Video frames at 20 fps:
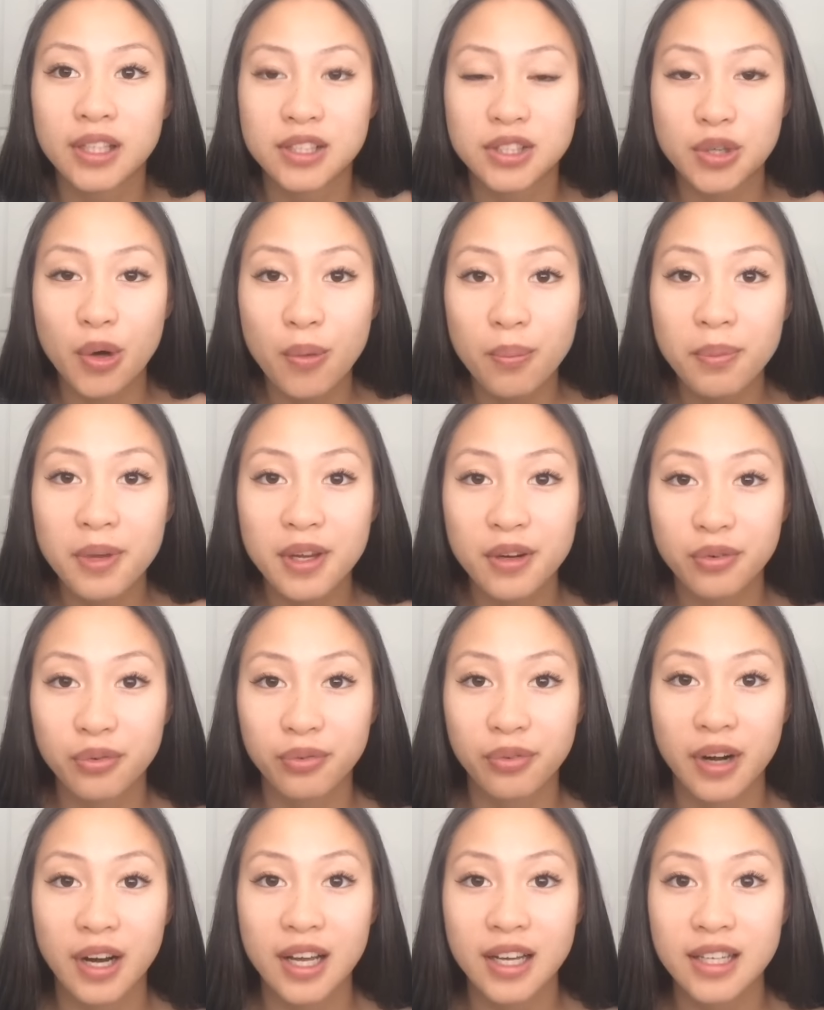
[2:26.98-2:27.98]
don't be
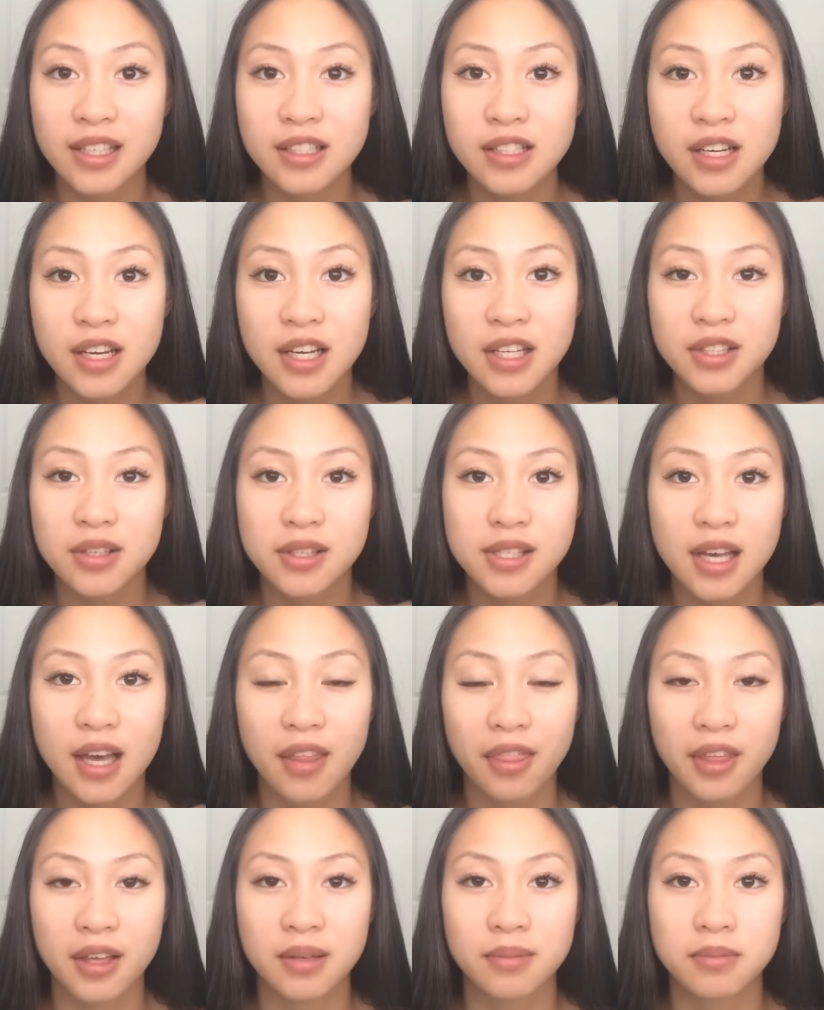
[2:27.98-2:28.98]
afraid to
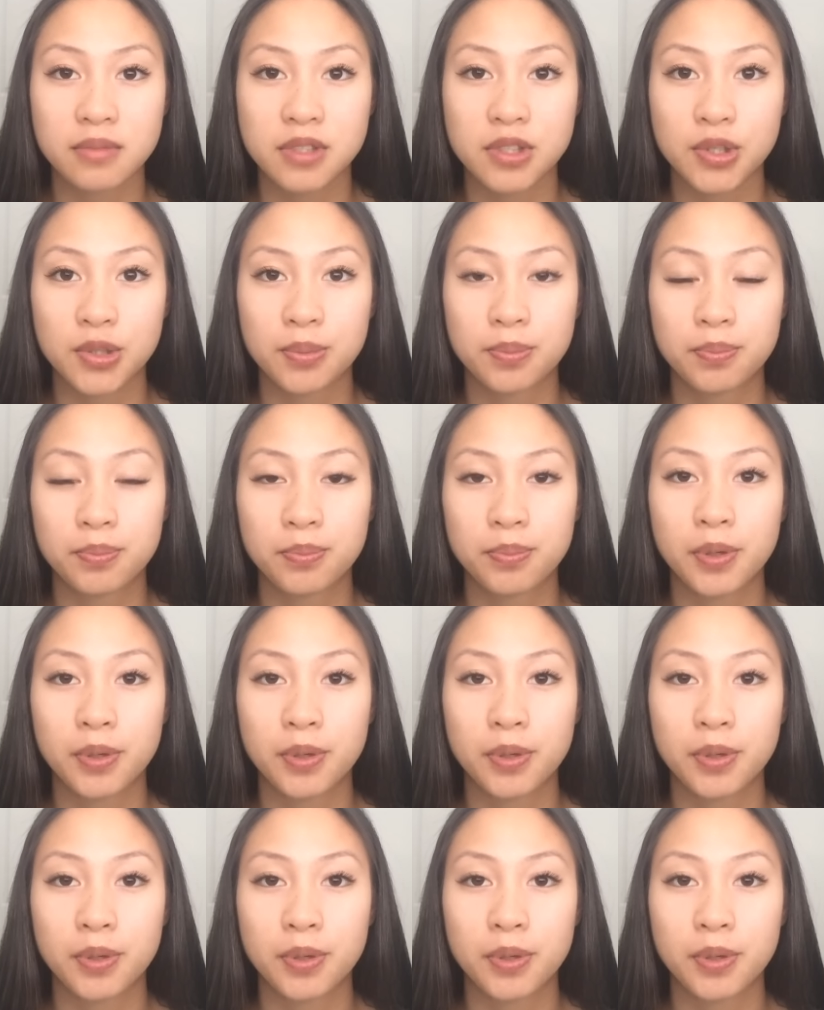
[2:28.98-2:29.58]
tell them to